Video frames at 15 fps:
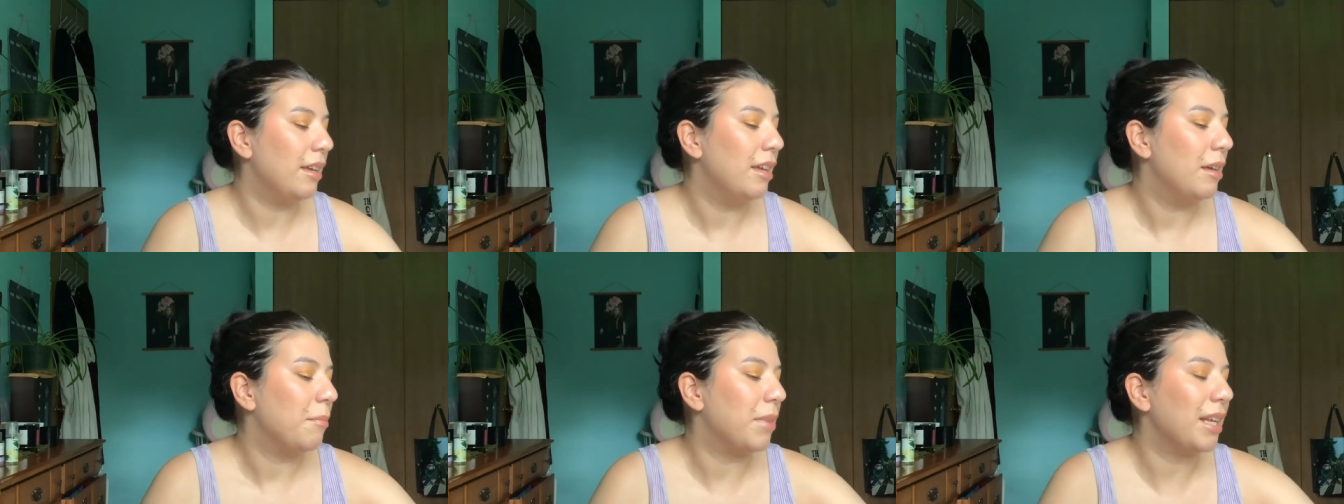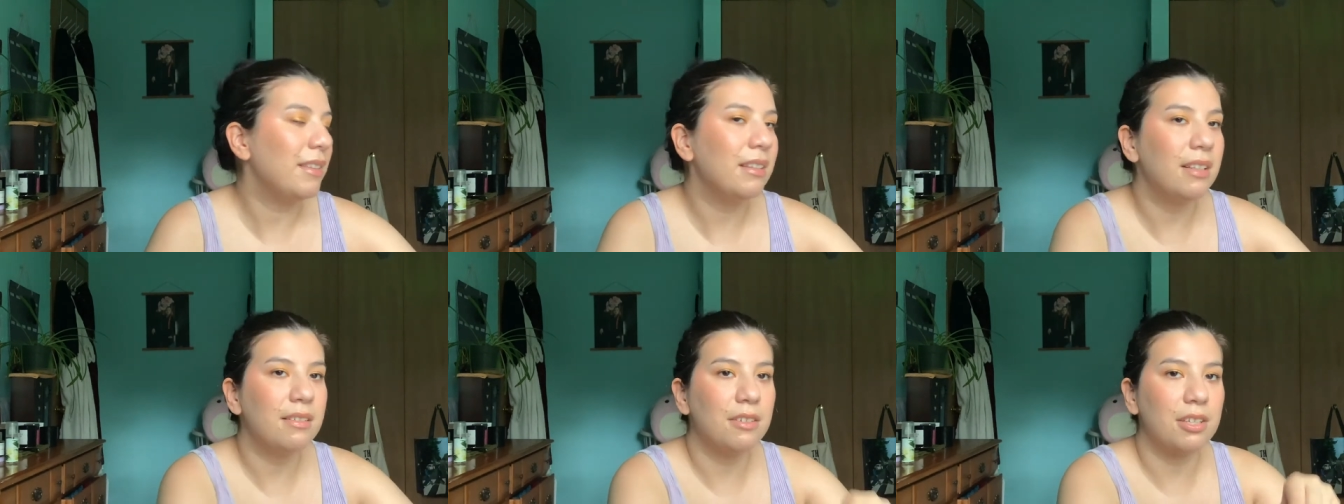But I
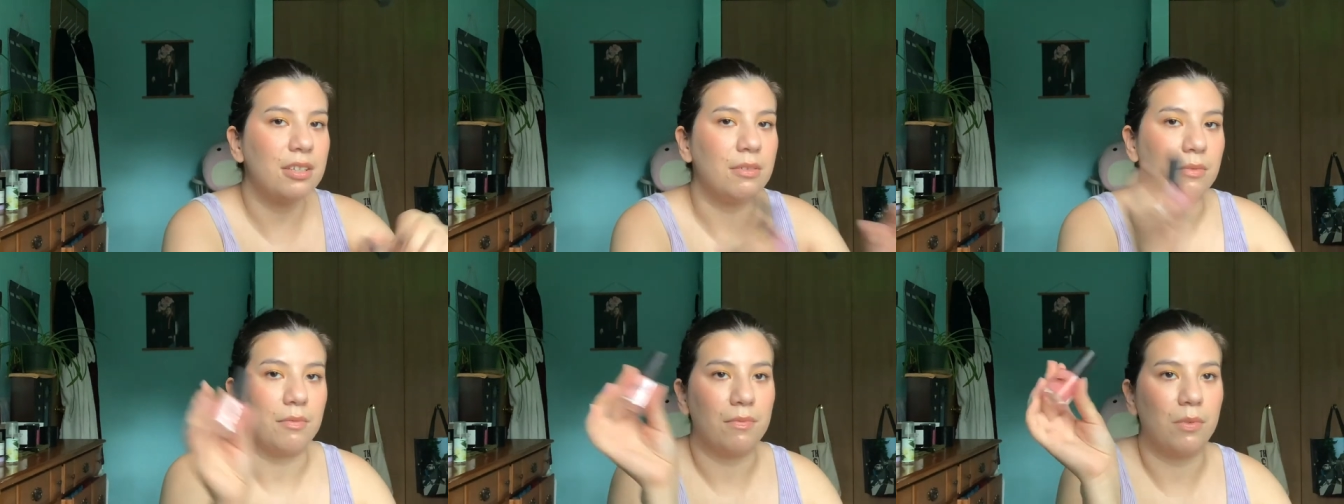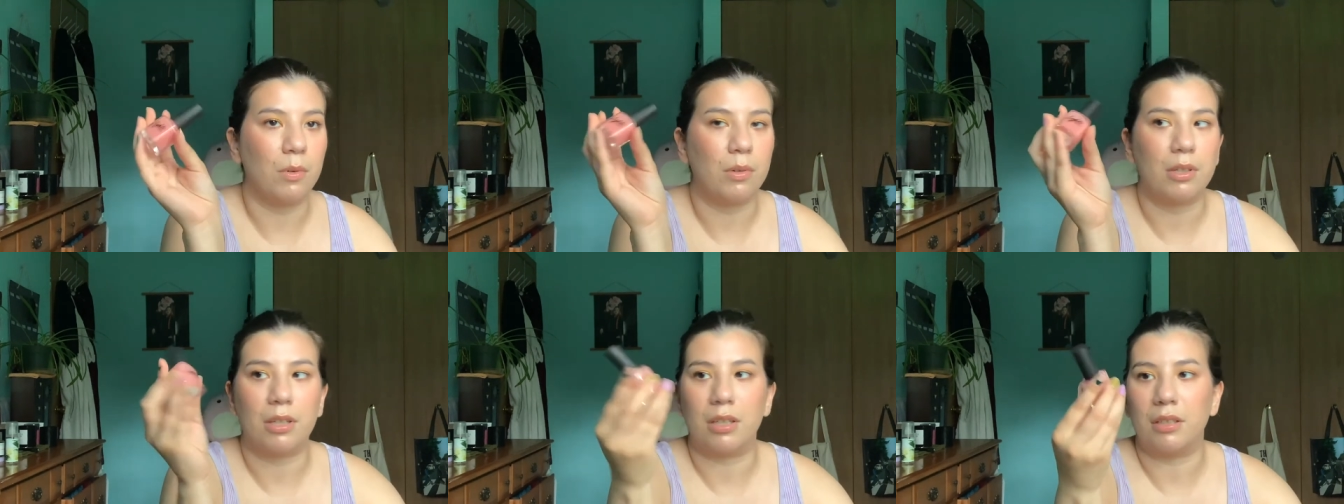think these are cute
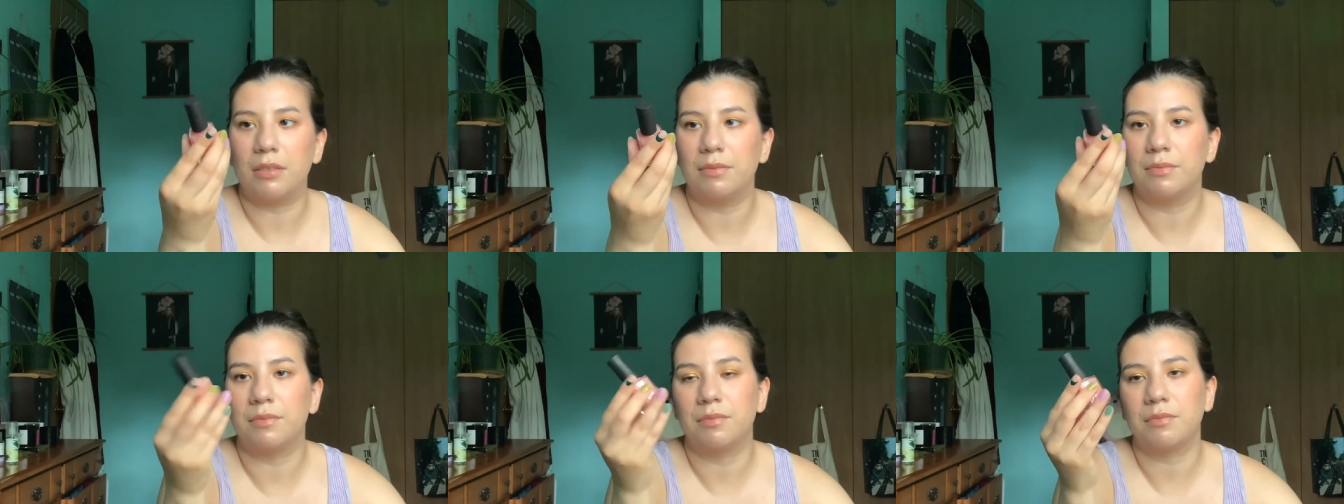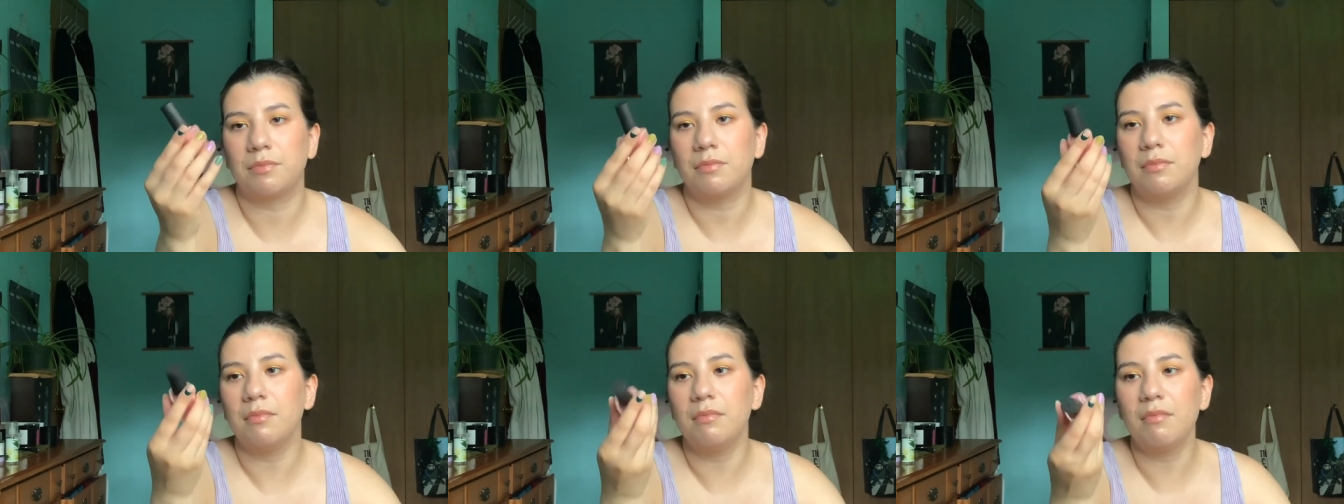for
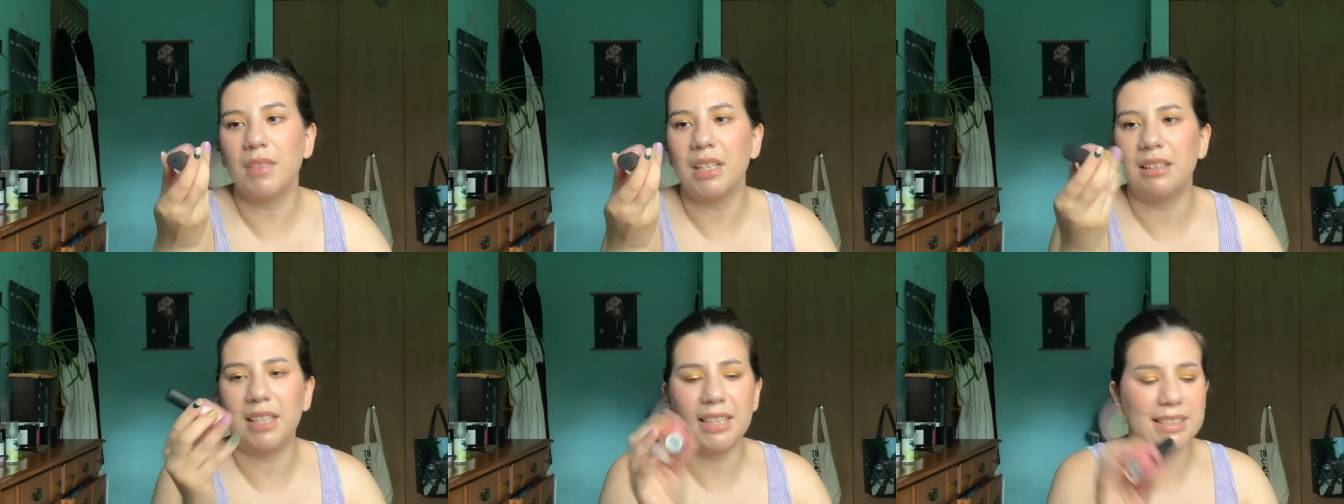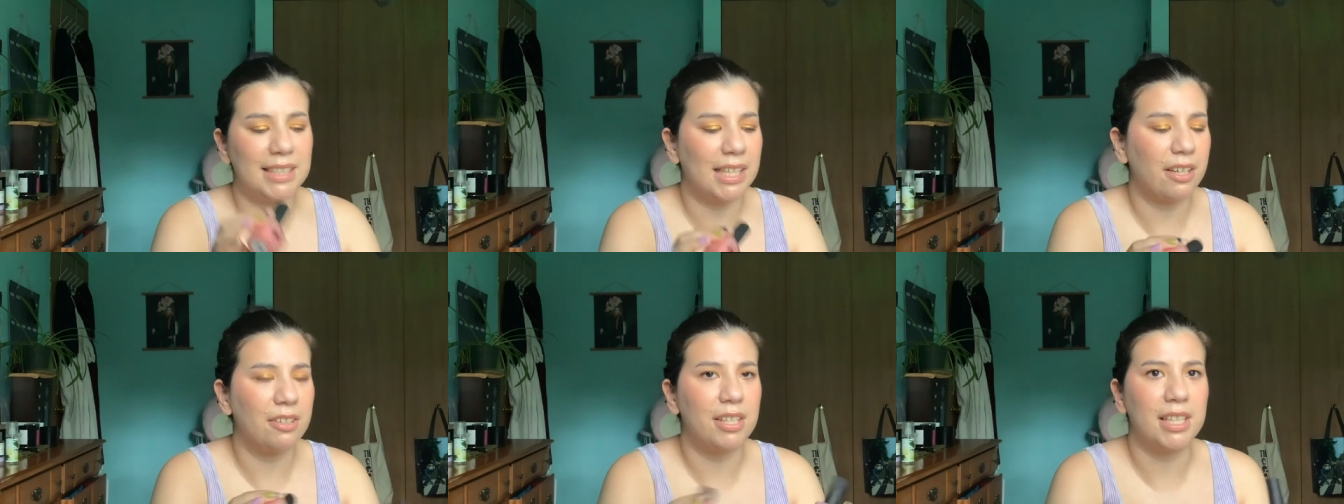Light
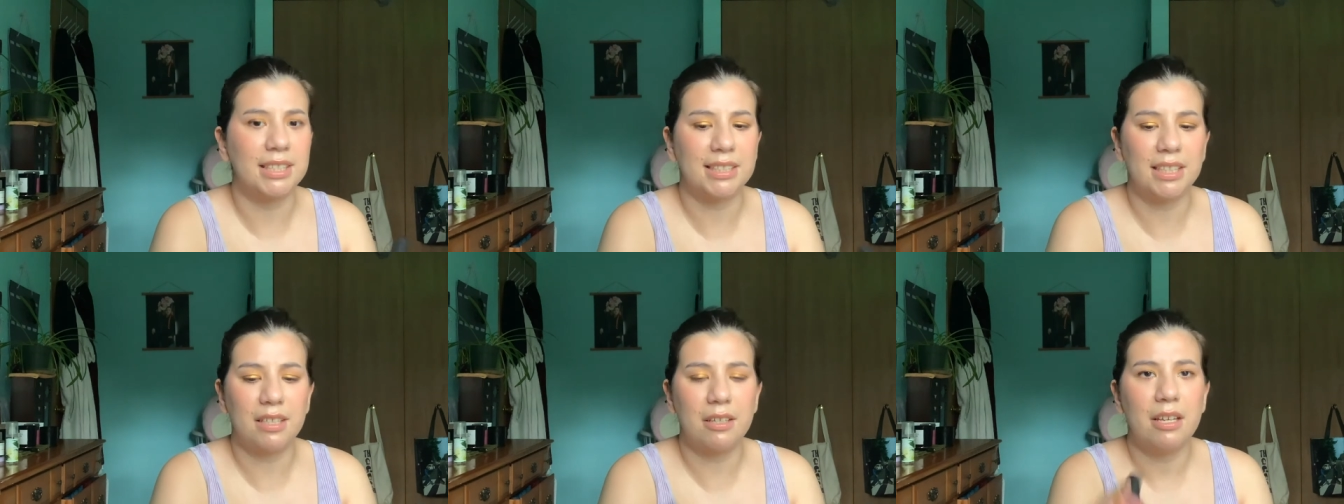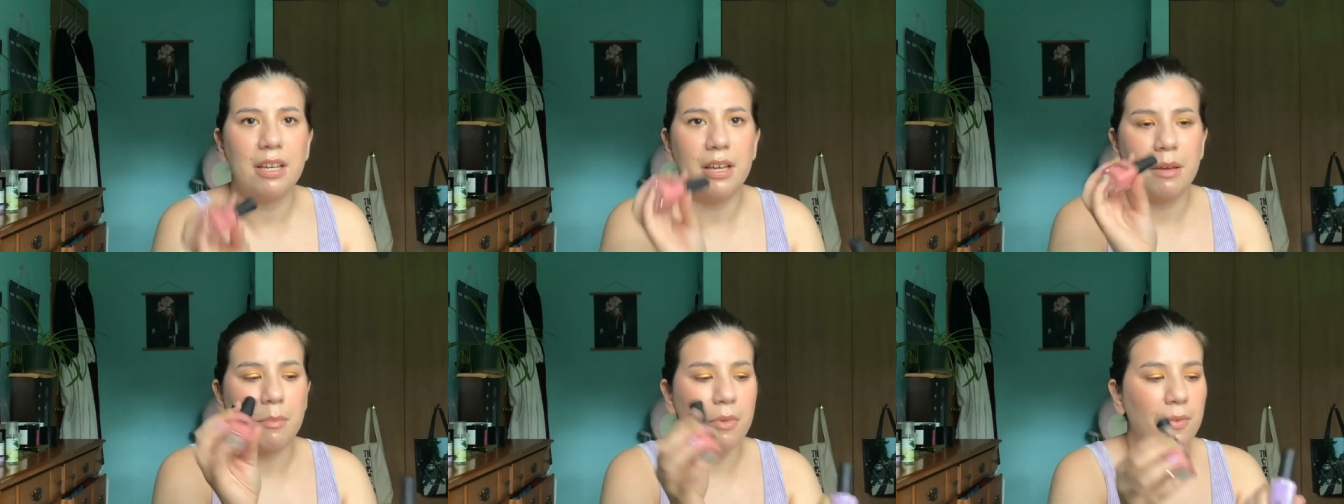Lacquer, did I say?
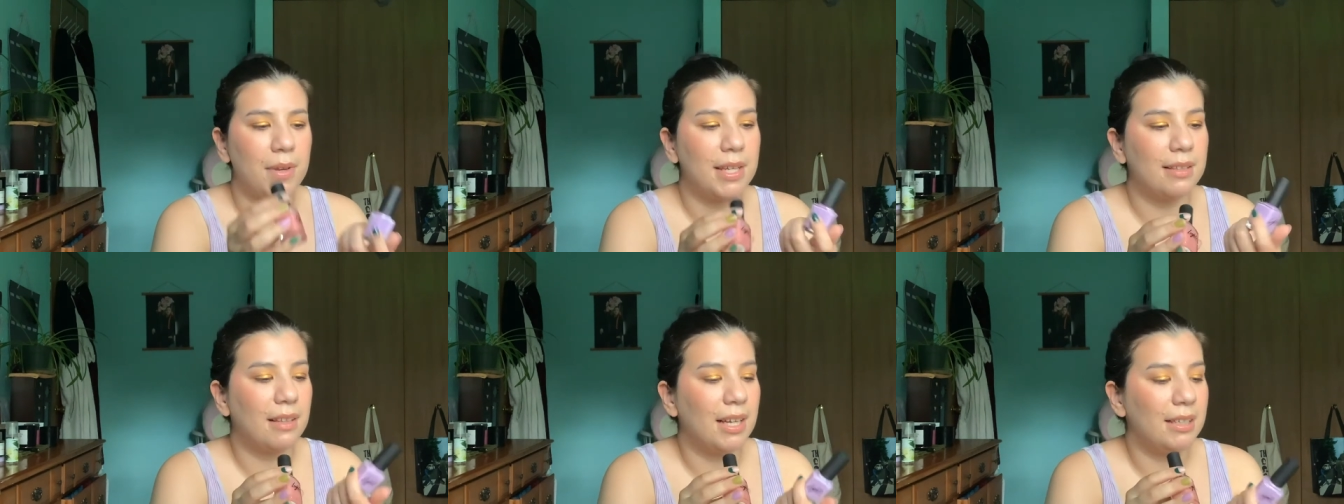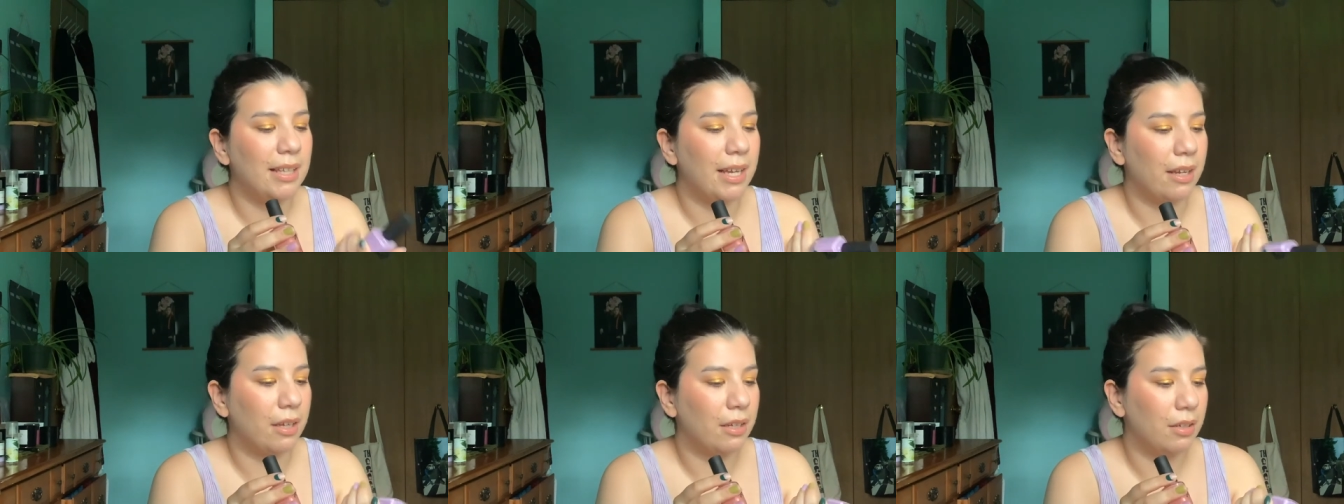Marie and
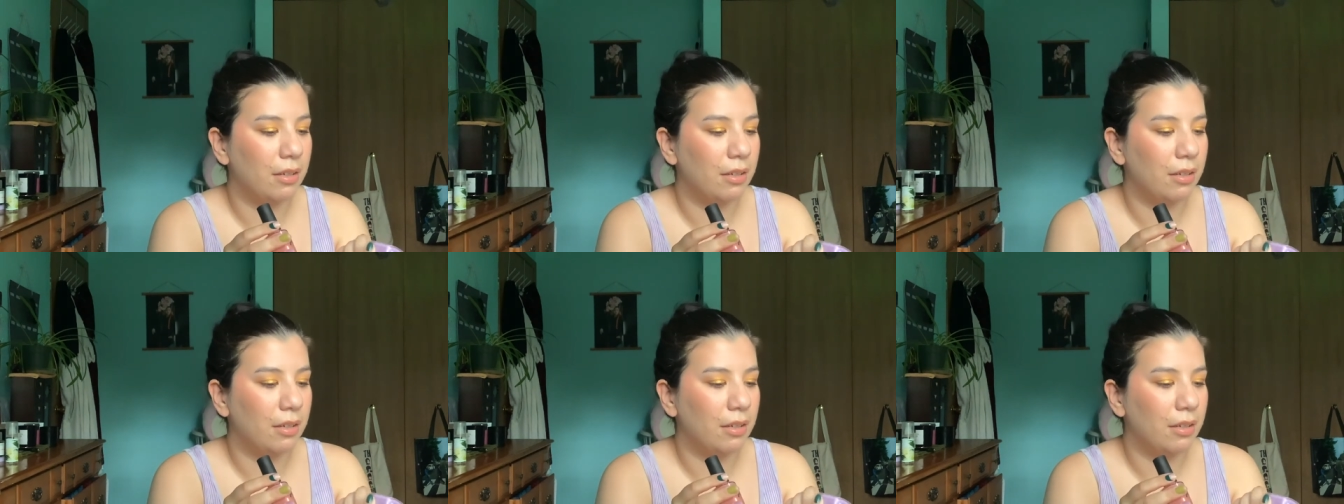Lilac,